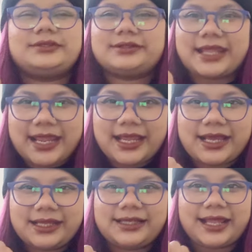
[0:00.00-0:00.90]

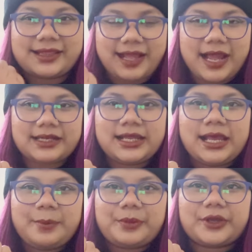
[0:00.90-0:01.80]
think like that
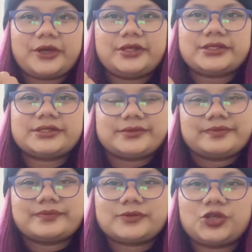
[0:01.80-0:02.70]
because,
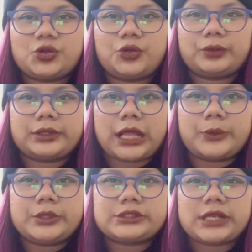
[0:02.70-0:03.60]
you know, that
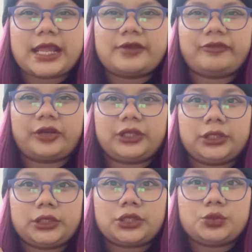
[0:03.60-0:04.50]
was like a
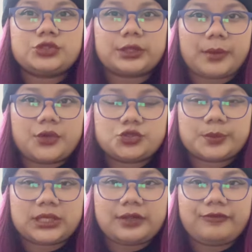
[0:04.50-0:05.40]
very huge amount to
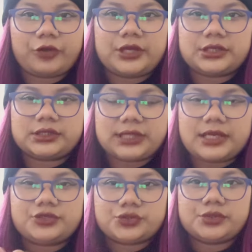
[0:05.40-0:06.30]
believe for a
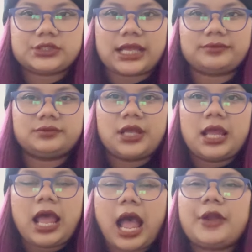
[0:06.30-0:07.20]
day shoot, and
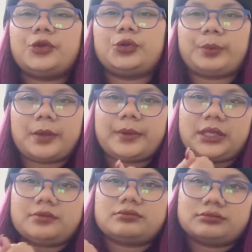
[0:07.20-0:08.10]
I don't know,
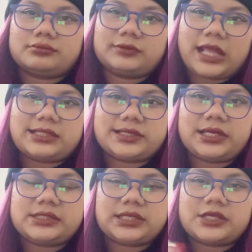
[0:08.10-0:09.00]
maybe that's
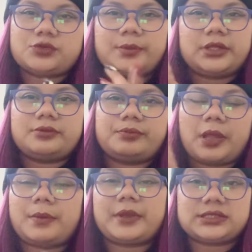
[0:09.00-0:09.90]
realistic as well, but
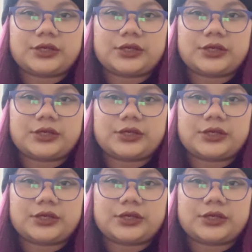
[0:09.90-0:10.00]
maybe because I